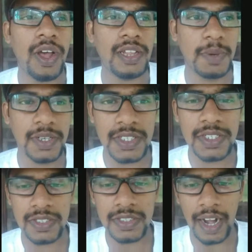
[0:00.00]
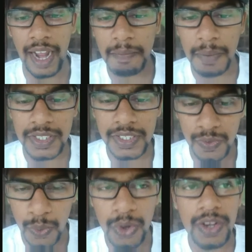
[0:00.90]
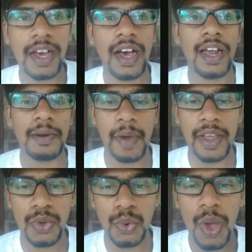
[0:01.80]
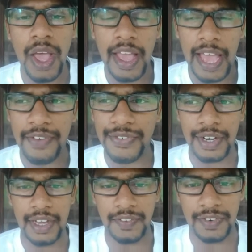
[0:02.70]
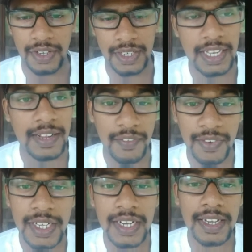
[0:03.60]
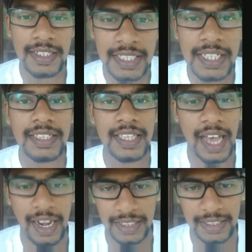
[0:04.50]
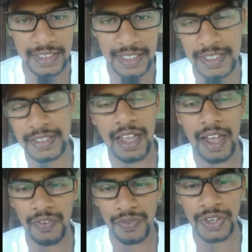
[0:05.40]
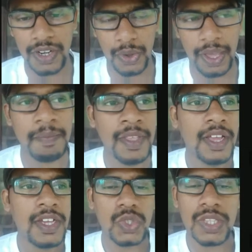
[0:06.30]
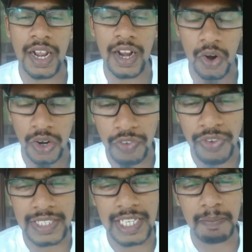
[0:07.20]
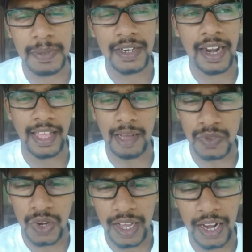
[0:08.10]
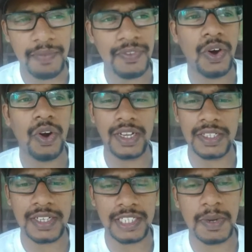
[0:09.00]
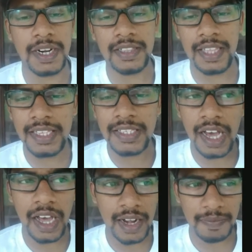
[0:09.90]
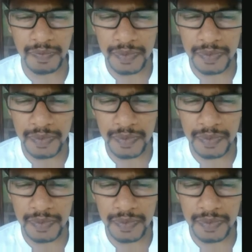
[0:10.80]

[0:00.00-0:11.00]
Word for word: or persons the right person would uh, remind you ever ever ever till they are in this world okay so there are a lot of examples like abdul kalam we all discuss, but these are